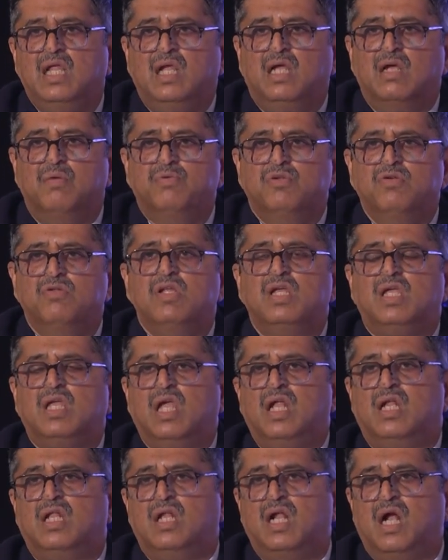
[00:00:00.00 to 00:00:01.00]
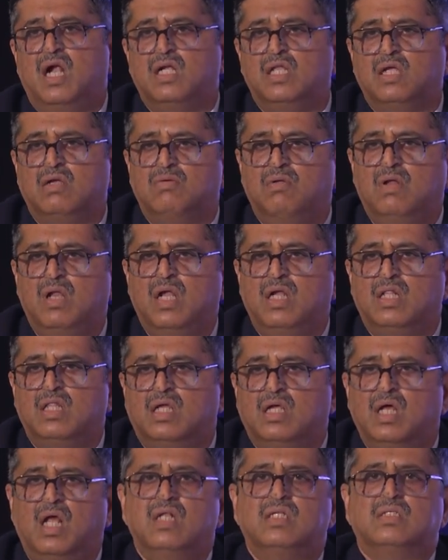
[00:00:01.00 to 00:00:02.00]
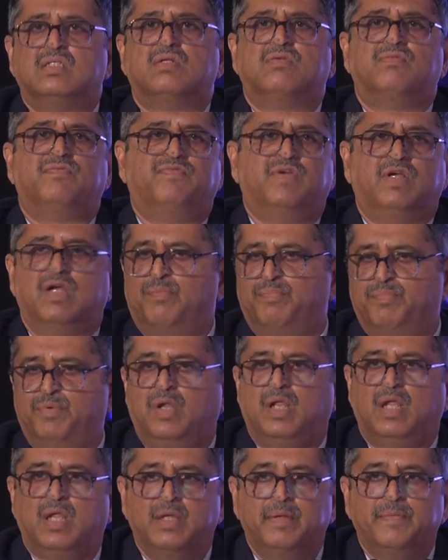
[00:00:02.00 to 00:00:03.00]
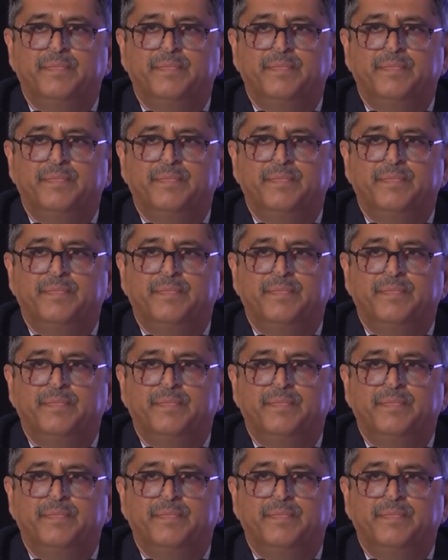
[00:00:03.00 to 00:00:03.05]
communicate and articulate the culture of the company